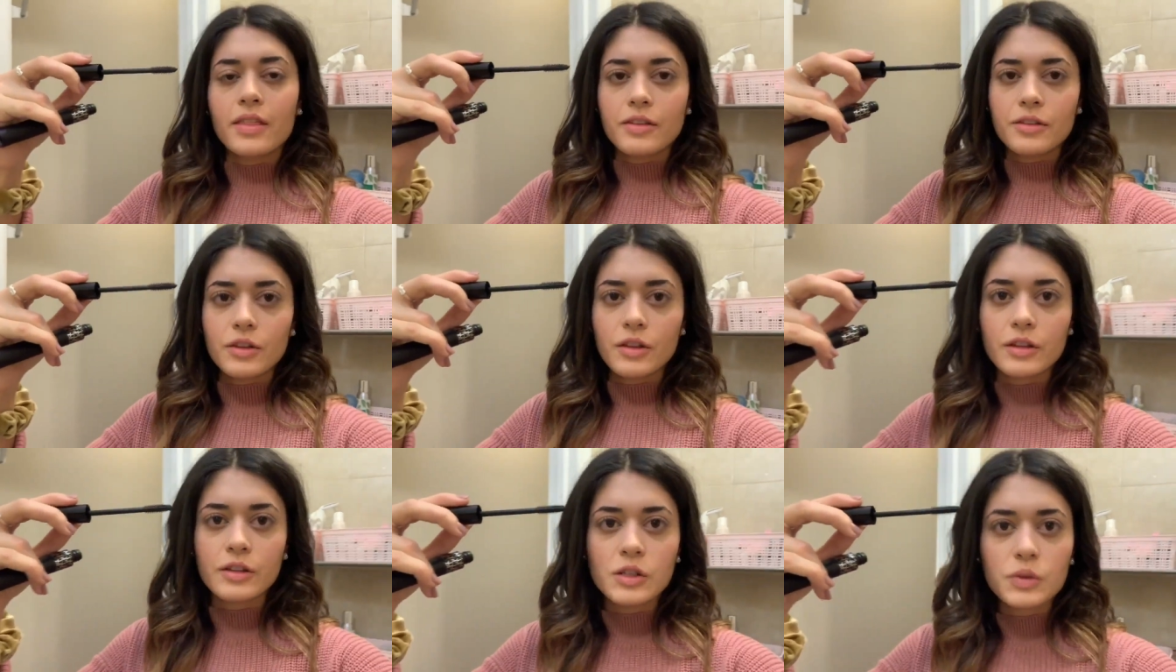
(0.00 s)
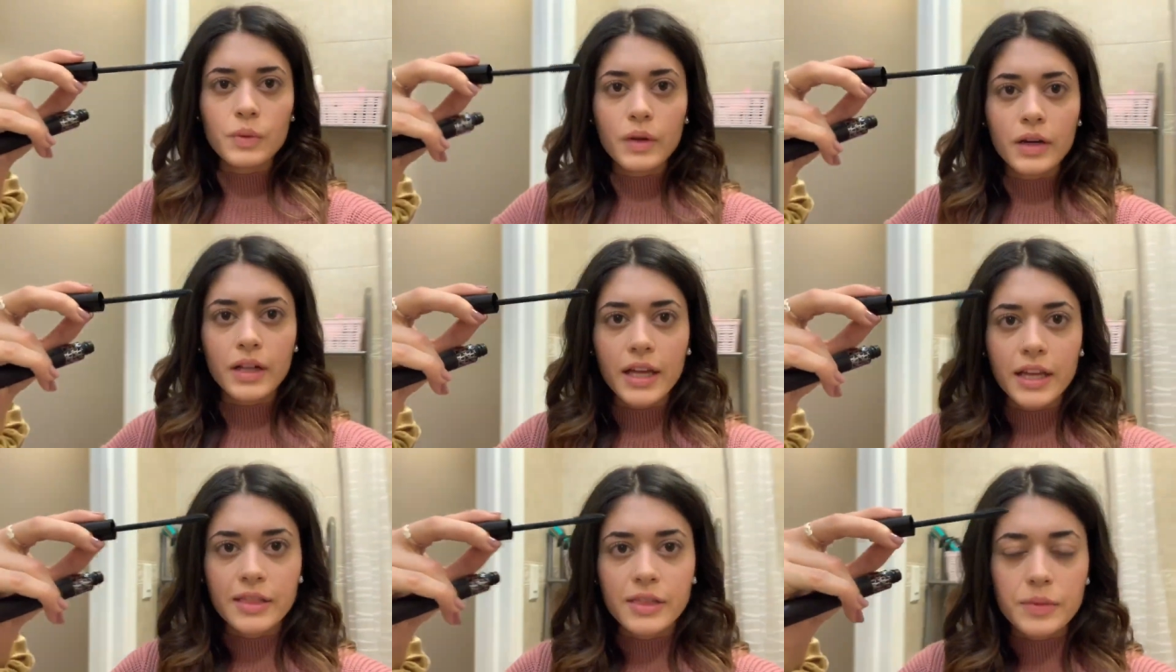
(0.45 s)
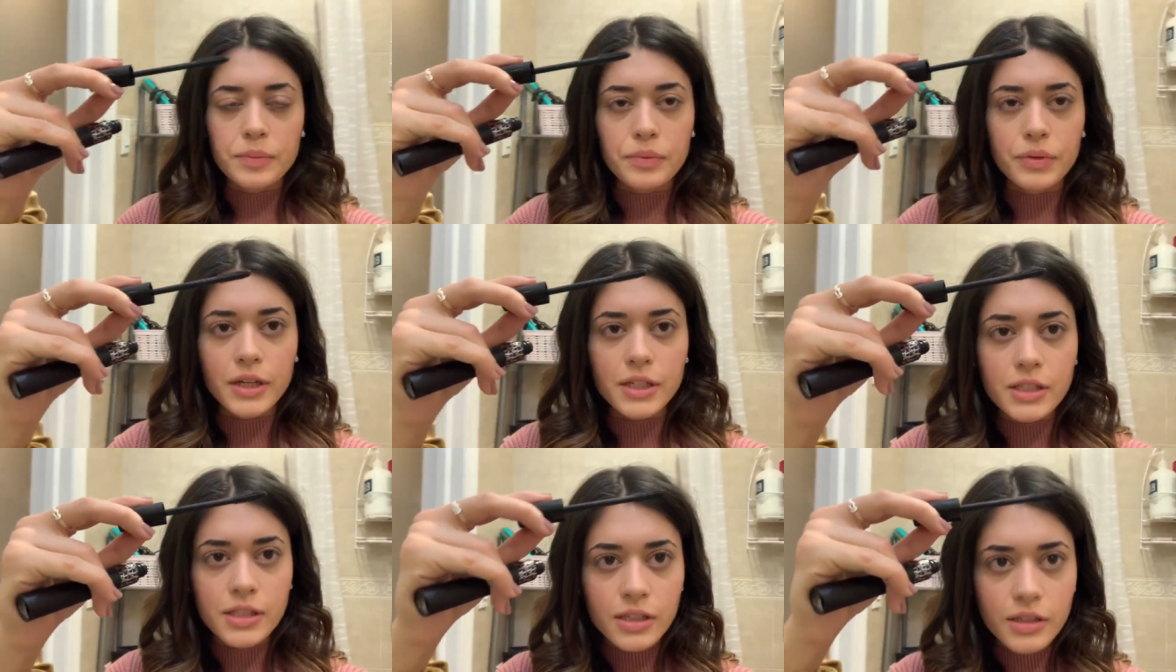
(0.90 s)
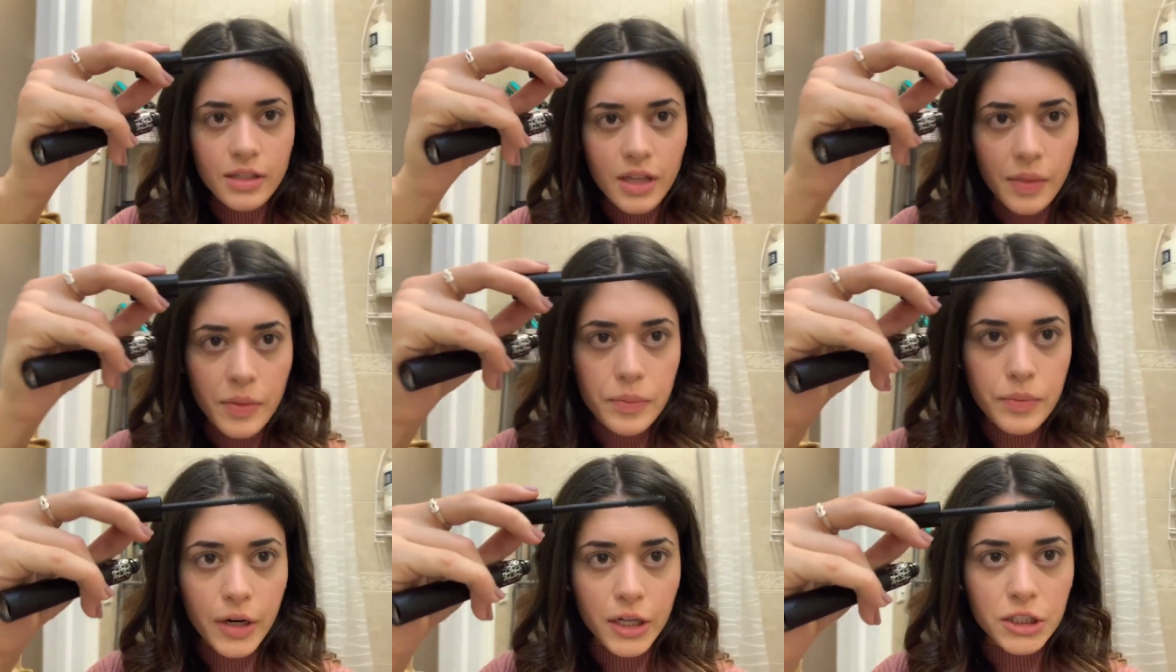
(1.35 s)
So this is what like the bristles on
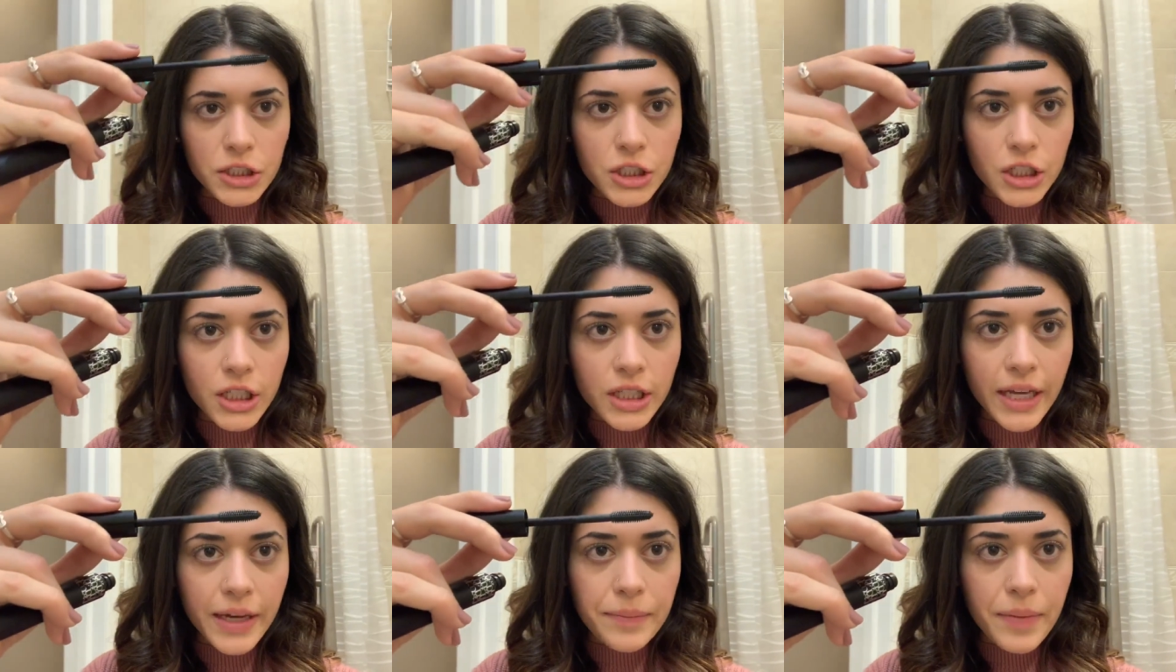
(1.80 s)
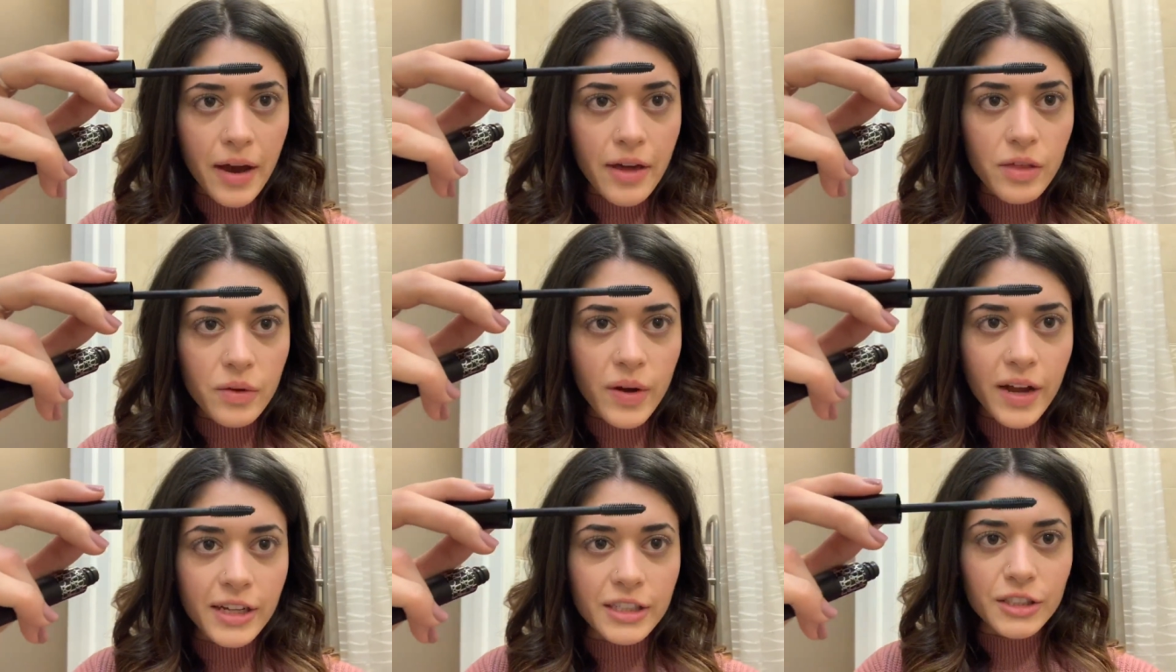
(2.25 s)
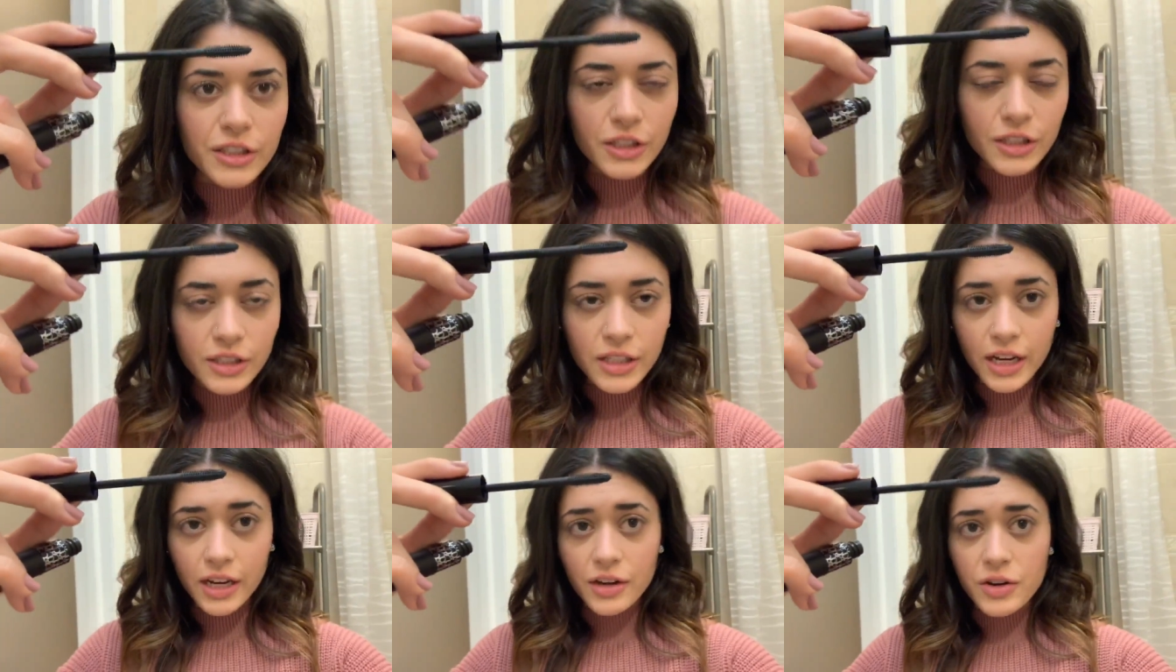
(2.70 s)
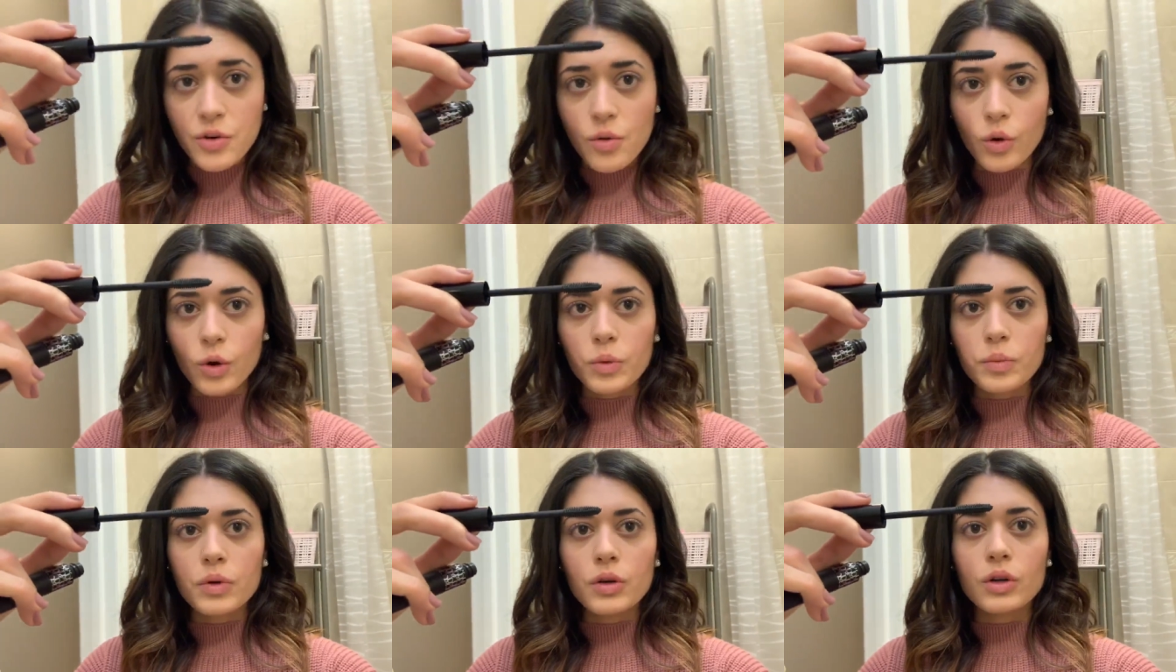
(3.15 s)
the brush look like, by the way. It just looks like a
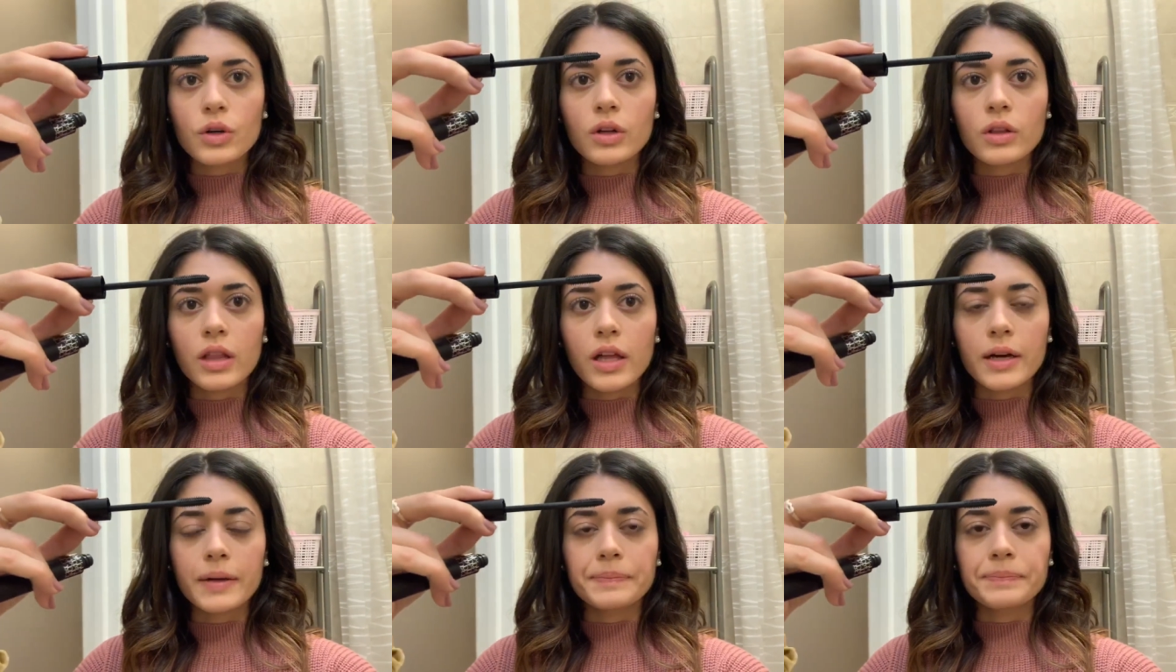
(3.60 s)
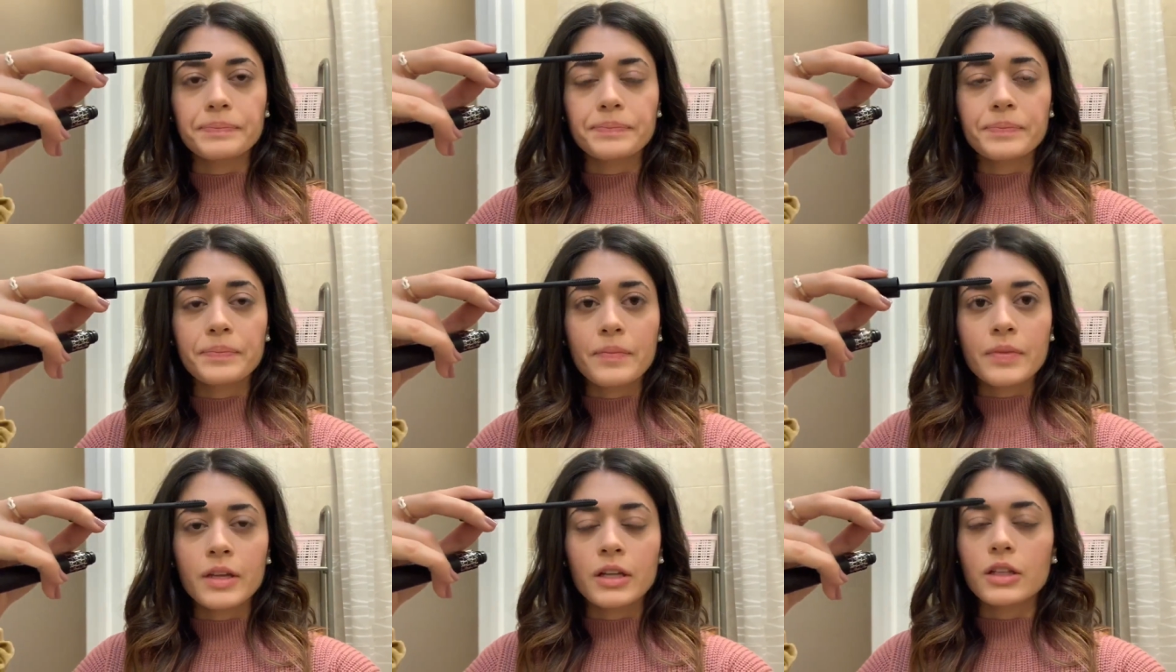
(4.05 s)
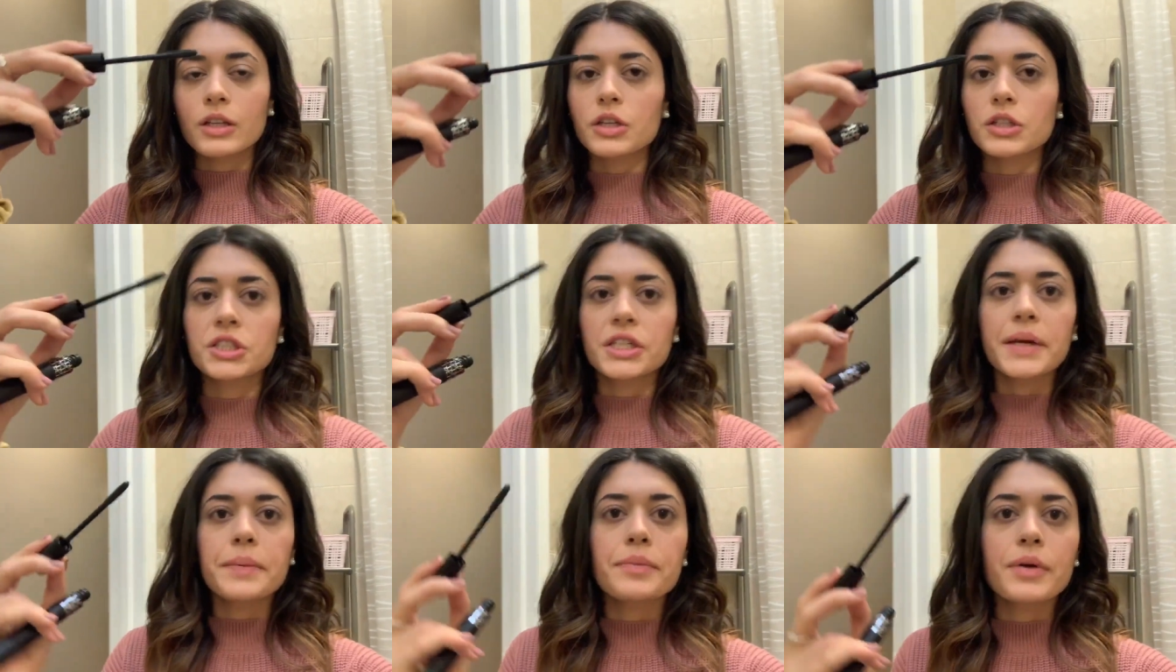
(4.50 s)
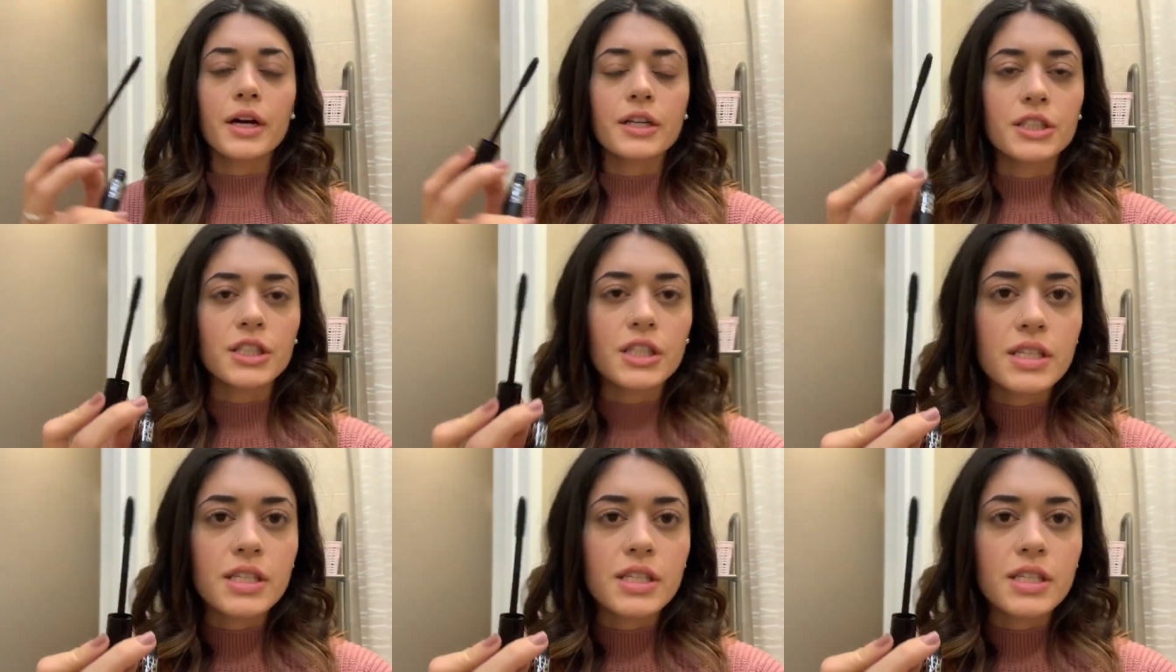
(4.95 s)
normal little shaped brush.